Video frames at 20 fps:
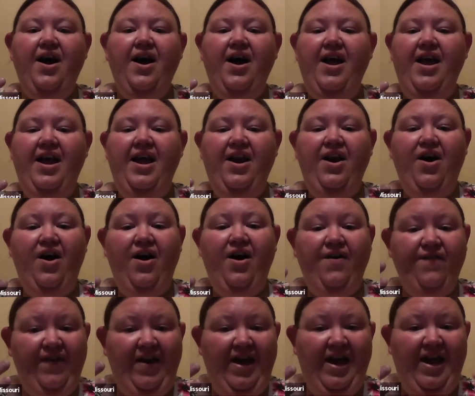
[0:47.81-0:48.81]
in our
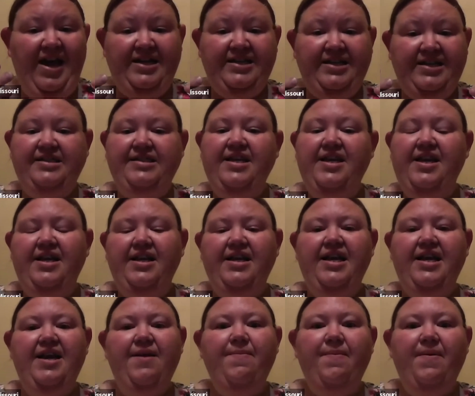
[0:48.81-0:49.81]
face and
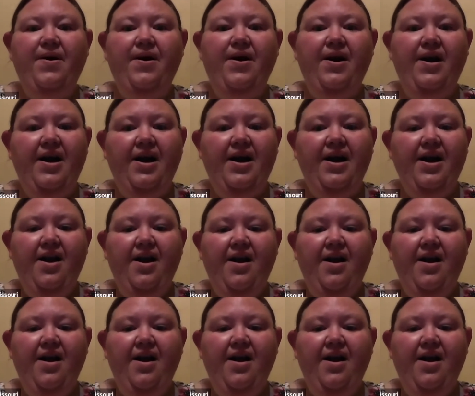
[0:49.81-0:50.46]
keep our